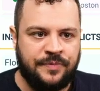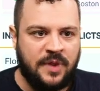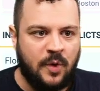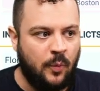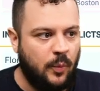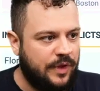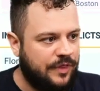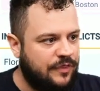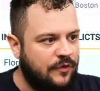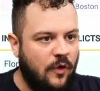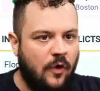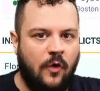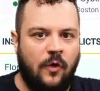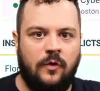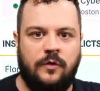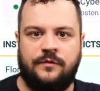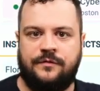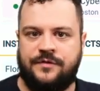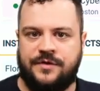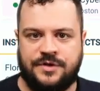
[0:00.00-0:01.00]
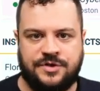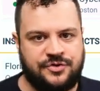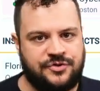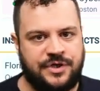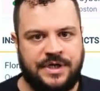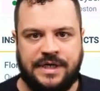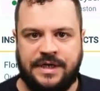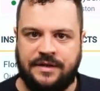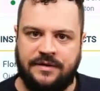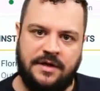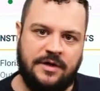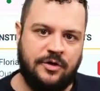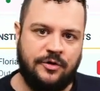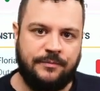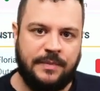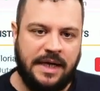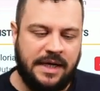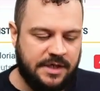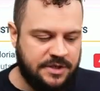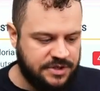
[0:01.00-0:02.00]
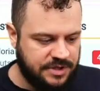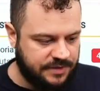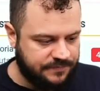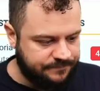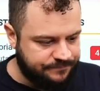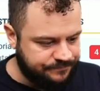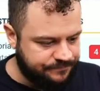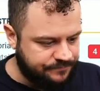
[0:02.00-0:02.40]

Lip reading: with all of this training that you're managing.